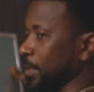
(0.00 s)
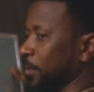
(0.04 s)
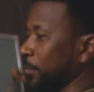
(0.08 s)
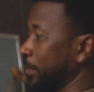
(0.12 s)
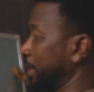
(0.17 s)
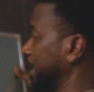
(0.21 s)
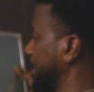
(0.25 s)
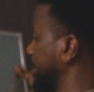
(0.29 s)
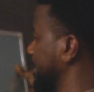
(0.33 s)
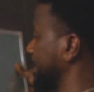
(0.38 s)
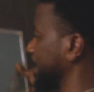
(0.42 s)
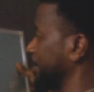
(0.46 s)
with
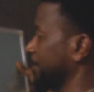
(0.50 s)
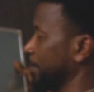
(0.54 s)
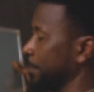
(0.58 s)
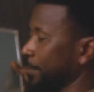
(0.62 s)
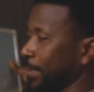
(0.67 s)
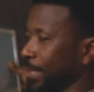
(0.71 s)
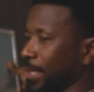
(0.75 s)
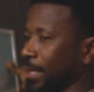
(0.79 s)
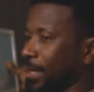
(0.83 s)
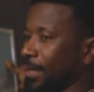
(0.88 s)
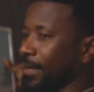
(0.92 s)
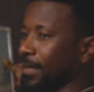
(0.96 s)
a TV
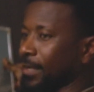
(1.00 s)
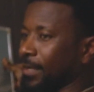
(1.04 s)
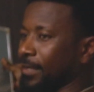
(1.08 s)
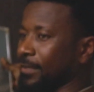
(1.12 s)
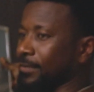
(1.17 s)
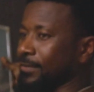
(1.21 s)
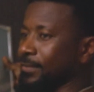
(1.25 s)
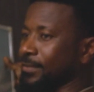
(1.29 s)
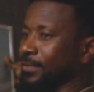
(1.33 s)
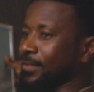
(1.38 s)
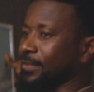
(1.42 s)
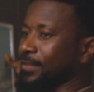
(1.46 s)
behind it.
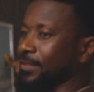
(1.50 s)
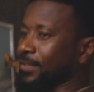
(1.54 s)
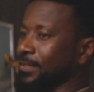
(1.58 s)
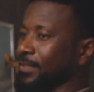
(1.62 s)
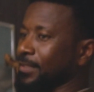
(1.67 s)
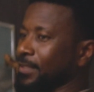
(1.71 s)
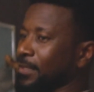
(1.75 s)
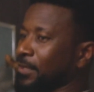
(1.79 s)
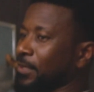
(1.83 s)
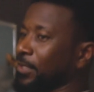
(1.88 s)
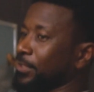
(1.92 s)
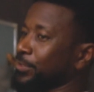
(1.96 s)

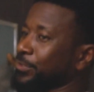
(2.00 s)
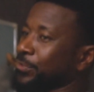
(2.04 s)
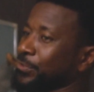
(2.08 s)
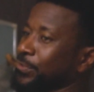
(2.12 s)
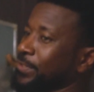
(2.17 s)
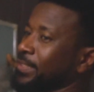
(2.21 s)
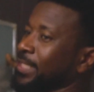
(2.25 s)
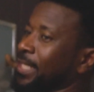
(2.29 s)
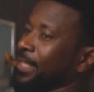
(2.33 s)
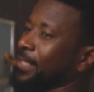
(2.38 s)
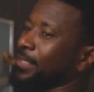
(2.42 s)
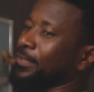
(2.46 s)
Once you
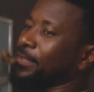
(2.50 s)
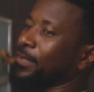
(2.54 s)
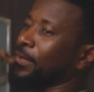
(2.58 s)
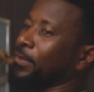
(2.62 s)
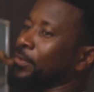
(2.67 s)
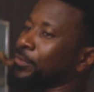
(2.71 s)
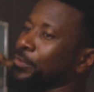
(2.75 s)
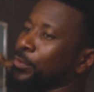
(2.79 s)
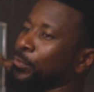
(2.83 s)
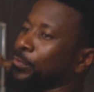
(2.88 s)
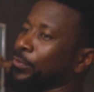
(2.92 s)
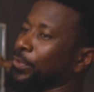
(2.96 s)
turn it
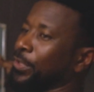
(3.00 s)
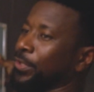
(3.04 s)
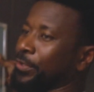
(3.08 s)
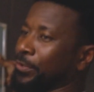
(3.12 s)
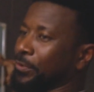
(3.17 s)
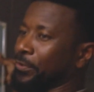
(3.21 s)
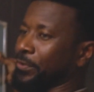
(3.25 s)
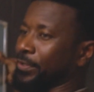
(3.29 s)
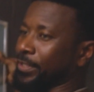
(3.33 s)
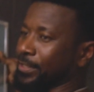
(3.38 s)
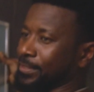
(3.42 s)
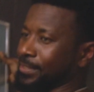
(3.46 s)
on, you will not
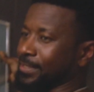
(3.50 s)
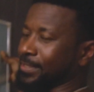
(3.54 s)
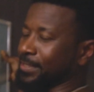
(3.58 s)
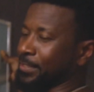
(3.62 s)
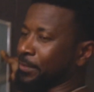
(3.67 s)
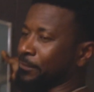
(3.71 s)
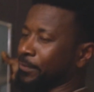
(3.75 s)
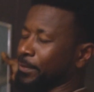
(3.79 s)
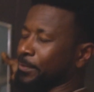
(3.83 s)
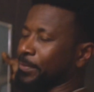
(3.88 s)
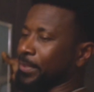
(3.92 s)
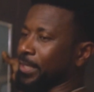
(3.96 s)
notice the
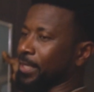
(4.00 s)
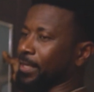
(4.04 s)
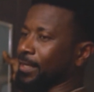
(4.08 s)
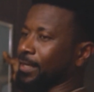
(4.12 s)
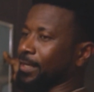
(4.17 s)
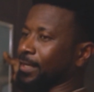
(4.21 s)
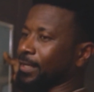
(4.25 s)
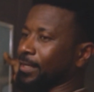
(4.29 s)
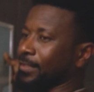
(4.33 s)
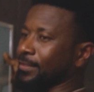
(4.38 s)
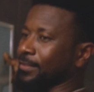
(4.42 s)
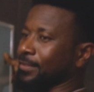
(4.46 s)
TV behind
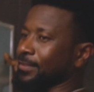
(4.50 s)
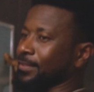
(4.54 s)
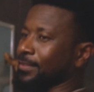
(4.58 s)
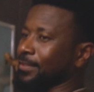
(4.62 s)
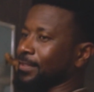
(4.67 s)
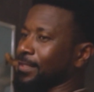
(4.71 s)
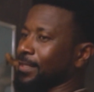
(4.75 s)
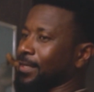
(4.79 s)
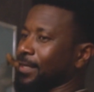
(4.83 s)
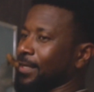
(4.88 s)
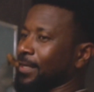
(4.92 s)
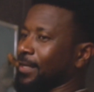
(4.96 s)
it.
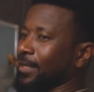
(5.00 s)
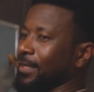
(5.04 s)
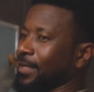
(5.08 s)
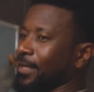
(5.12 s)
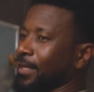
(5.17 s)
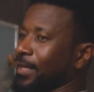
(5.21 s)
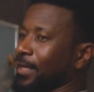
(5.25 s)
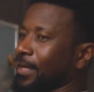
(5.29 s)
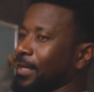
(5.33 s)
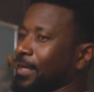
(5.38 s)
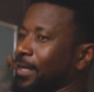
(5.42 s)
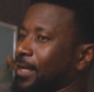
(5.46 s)

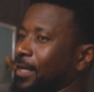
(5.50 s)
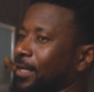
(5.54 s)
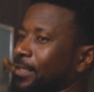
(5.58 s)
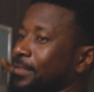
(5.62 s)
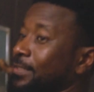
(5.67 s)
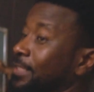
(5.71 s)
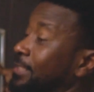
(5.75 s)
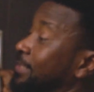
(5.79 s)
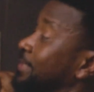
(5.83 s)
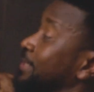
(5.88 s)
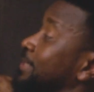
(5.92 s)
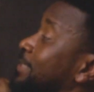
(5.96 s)

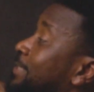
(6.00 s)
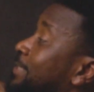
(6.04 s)
This is